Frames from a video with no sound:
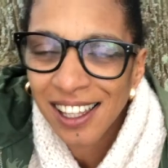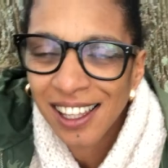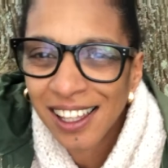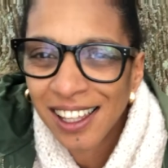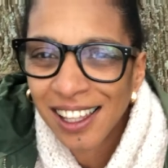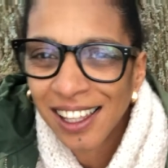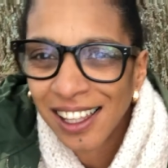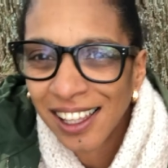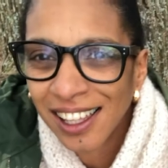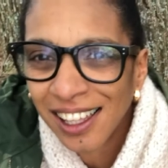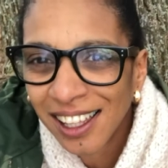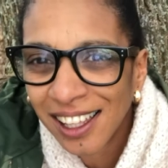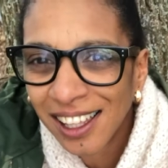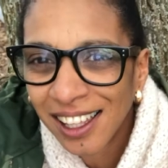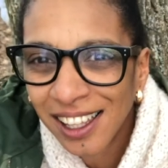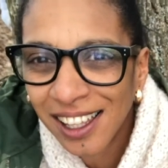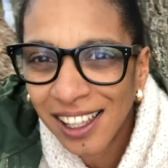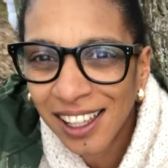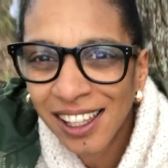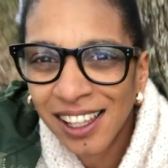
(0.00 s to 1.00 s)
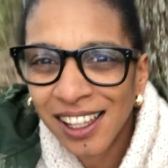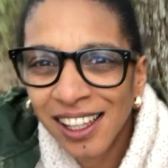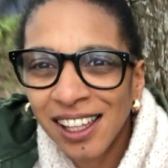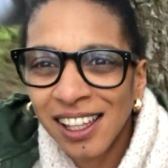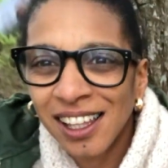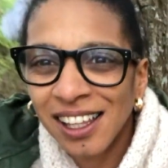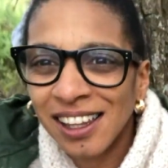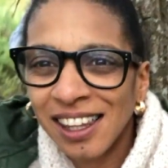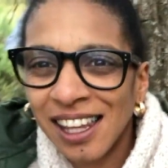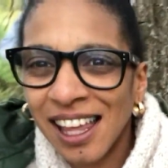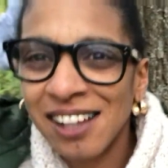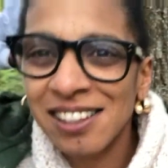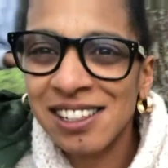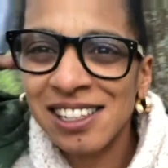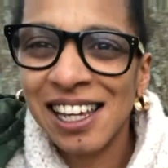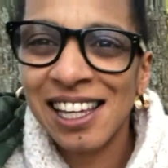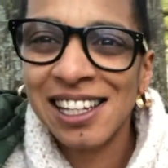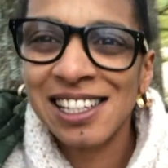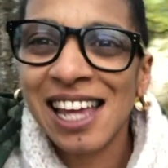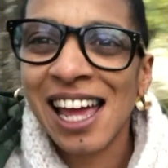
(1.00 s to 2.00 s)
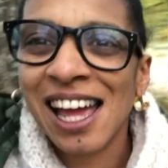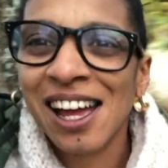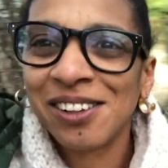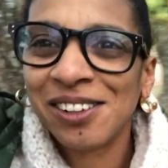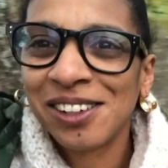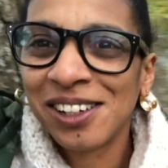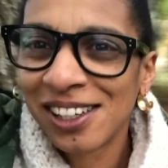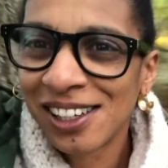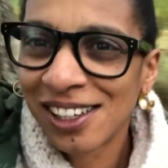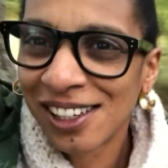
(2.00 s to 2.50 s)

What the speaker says: But having a sympathetic ear